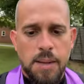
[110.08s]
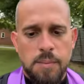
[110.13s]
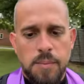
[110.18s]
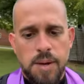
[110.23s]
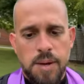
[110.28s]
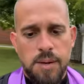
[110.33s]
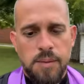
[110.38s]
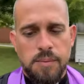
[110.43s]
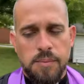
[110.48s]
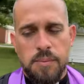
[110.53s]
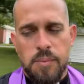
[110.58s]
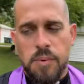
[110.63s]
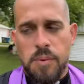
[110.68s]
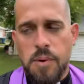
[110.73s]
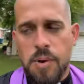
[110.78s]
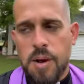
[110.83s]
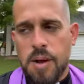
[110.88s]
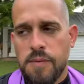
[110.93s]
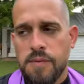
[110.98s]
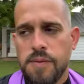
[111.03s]
I might have
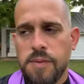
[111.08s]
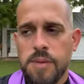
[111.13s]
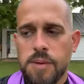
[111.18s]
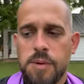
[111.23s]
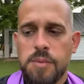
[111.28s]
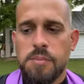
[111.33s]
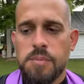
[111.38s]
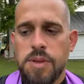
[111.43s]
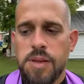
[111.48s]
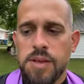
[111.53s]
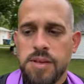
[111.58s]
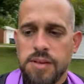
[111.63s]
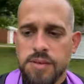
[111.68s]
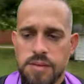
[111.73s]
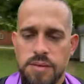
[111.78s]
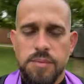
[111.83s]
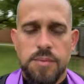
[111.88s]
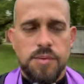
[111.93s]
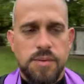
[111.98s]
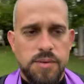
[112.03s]
wore off a little bit
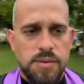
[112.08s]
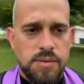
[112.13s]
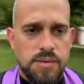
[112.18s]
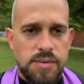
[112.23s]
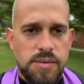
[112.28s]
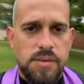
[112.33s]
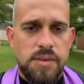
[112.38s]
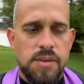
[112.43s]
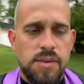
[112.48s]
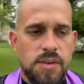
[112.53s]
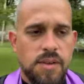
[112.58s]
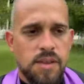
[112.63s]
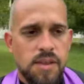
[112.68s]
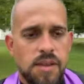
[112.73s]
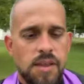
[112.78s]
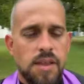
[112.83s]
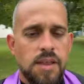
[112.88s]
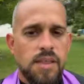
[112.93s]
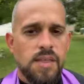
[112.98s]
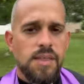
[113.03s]
on
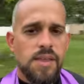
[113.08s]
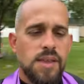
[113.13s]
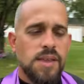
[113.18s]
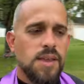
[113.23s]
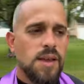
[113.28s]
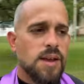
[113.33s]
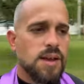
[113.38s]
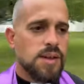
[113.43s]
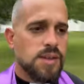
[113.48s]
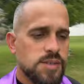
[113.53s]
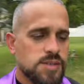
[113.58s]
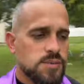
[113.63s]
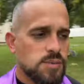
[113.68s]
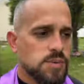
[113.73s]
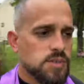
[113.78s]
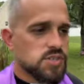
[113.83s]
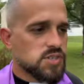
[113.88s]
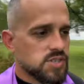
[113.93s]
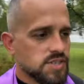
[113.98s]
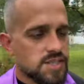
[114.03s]
the youngest
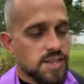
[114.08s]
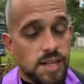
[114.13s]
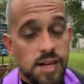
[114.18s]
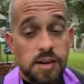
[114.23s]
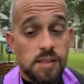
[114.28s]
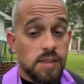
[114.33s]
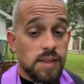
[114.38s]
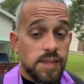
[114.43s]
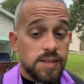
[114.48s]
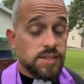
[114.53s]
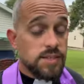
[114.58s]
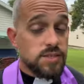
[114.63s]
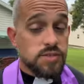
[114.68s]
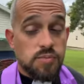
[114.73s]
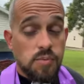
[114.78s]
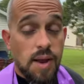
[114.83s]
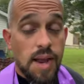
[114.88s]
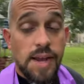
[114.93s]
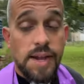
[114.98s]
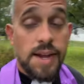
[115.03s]
one. She's literally just
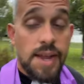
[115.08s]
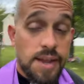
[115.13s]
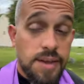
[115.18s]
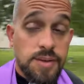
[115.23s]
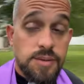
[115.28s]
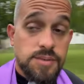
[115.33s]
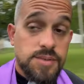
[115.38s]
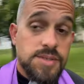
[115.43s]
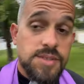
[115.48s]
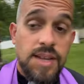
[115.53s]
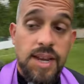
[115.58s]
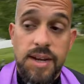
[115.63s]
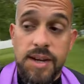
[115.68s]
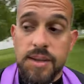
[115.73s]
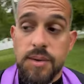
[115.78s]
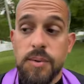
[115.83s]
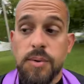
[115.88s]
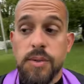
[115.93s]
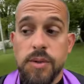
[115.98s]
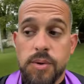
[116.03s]
right now
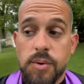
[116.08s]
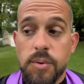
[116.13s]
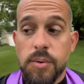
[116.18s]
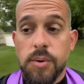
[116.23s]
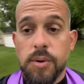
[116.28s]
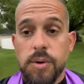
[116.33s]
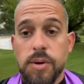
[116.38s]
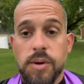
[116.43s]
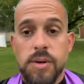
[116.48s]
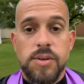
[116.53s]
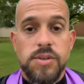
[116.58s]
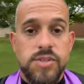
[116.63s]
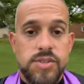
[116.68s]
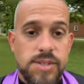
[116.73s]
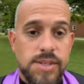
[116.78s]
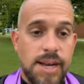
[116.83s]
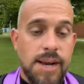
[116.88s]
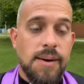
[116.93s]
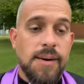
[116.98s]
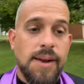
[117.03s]
standing on the corner
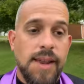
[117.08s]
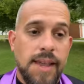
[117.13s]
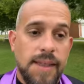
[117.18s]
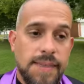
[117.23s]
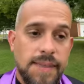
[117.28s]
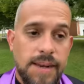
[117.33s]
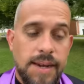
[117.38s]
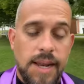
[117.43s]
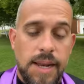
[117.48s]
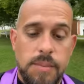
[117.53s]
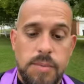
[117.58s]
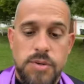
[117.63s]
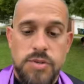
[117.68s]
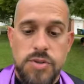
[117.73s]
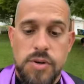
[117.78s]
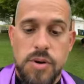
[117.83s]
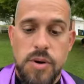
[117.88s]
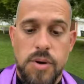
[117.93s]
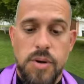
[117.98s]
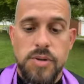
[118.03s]
staring at the neighbors
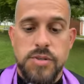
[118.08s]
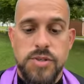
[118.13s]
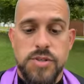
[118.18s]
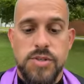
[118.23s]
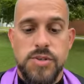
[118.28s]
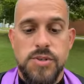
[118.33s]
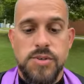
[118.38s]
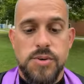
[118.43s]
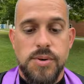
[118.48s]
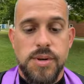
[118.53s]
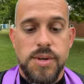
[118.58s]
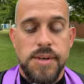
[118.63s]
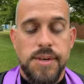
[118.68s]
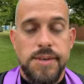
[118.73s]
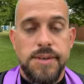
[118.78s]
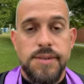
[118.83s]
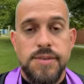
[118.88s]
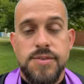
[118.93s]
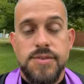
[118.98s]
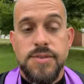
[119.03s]
across the street,
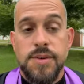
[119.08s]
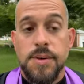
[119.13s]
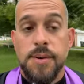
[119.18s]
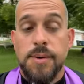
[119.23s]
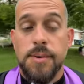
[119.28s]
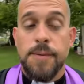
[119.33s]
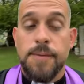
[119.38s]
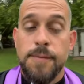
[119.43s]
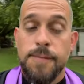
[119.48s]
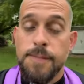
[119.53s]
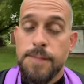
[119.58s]
so